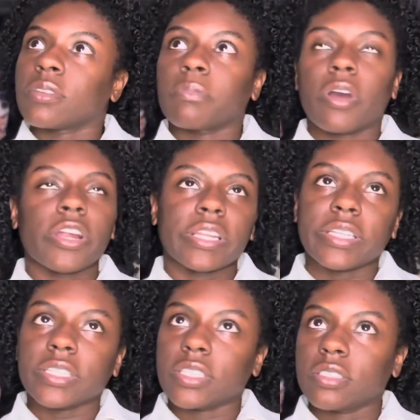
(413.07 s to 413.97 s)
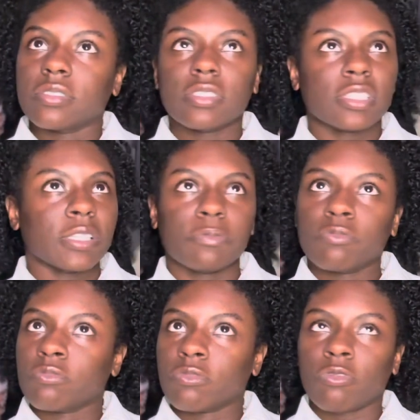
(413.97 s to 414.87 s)
party, sleep
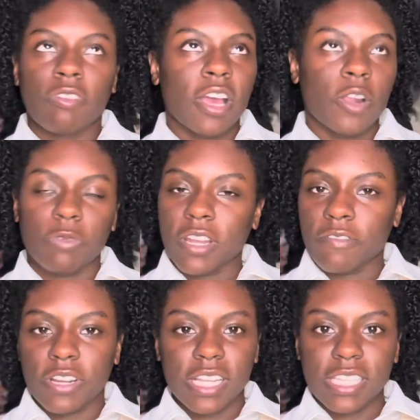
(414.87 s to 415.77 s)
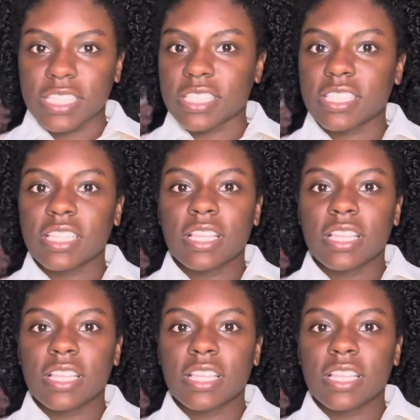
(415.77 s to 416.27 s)
around, whatever it is